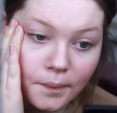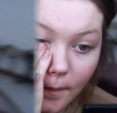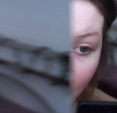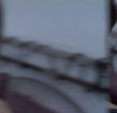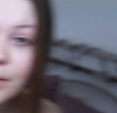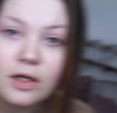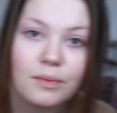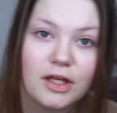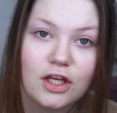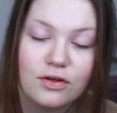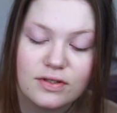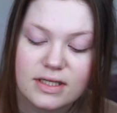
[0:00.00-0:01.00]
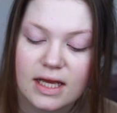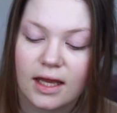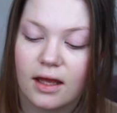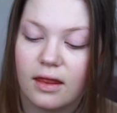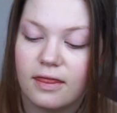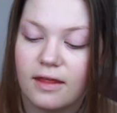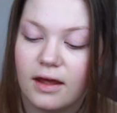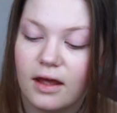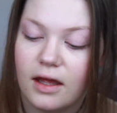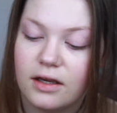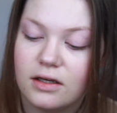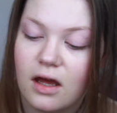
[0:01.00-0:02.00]
I'm going to be using
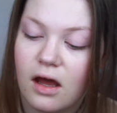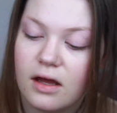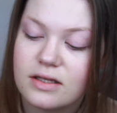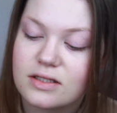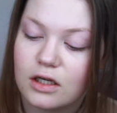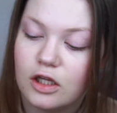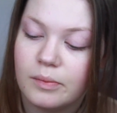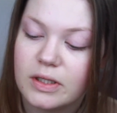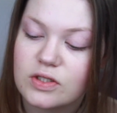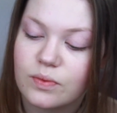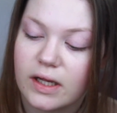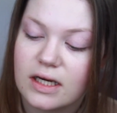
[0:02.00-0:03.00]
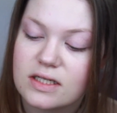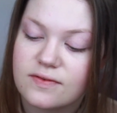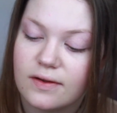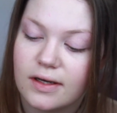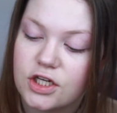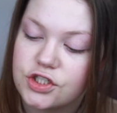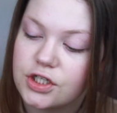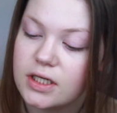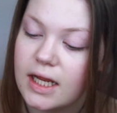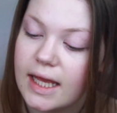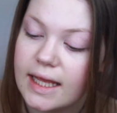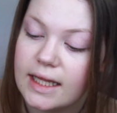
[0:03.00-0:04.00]
the NARS Luminous Weightless
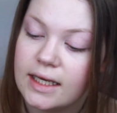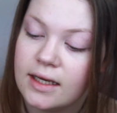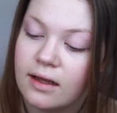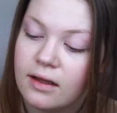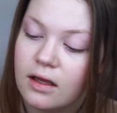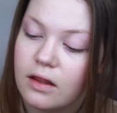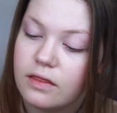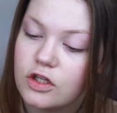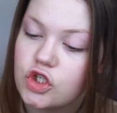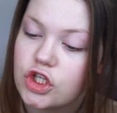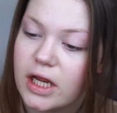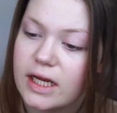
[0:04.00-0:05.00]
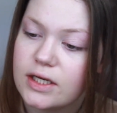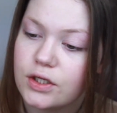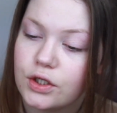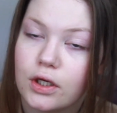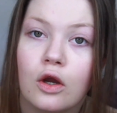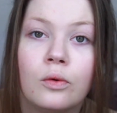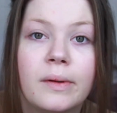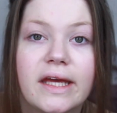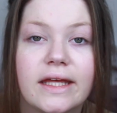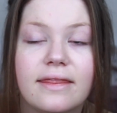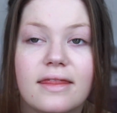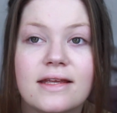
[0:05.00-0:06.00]
Foundation in the shade
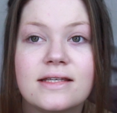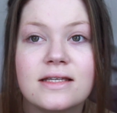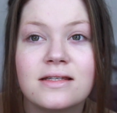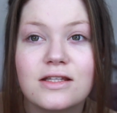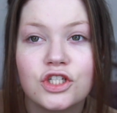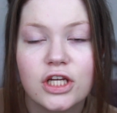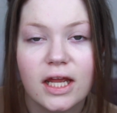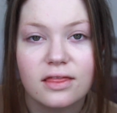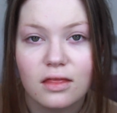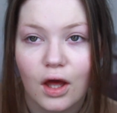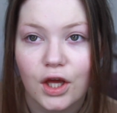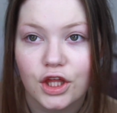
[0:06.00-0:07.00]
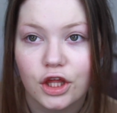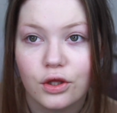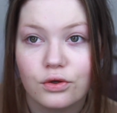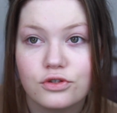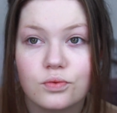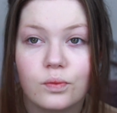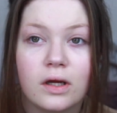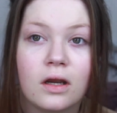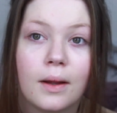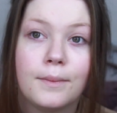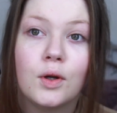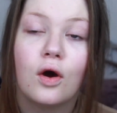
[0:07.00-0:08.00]
Gobi. This is the shade that I use when
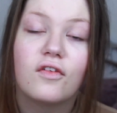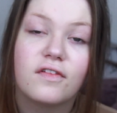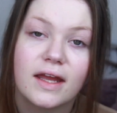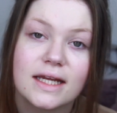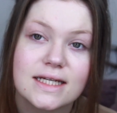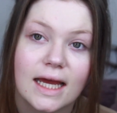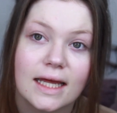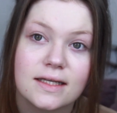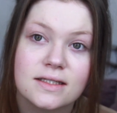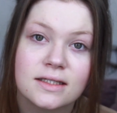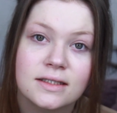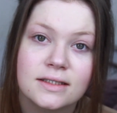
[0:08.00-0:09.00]
I'm not fake tanned.